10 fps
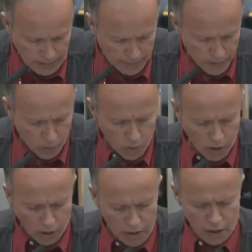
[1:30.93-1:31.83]
If there
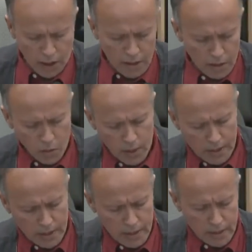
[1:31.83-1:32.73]
were harsh
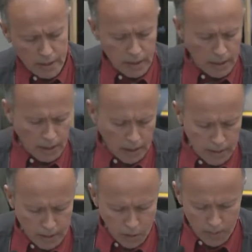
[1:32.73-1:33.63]
consequences,
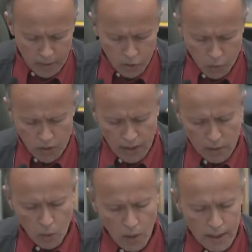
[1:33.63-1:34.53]
the criminals would
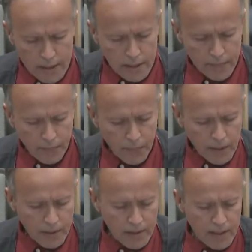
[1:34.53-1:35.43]
think twice,
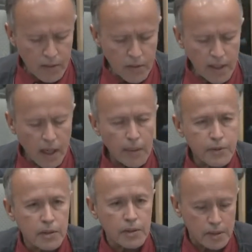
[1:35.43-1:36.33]
consider the
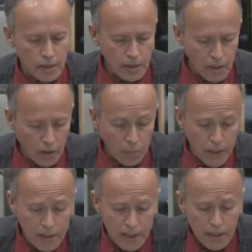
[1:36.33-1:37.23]
options,
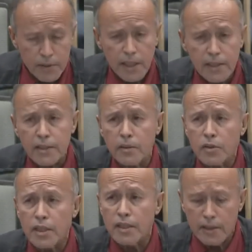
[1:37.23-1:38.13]
open a substation
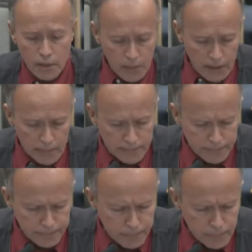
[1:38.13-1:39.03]
on
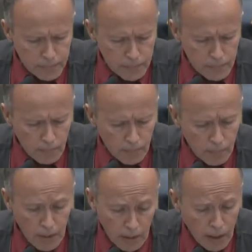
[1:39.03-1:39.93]
CD3,
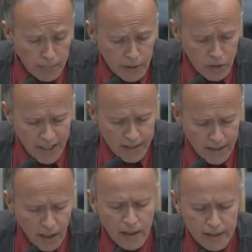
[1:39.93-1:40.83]
lobby your
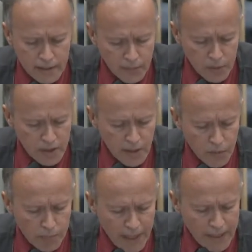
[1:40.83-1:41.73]
state colleagues for
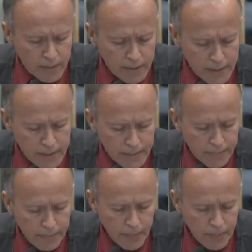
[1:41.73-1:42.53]
stiffer penalties.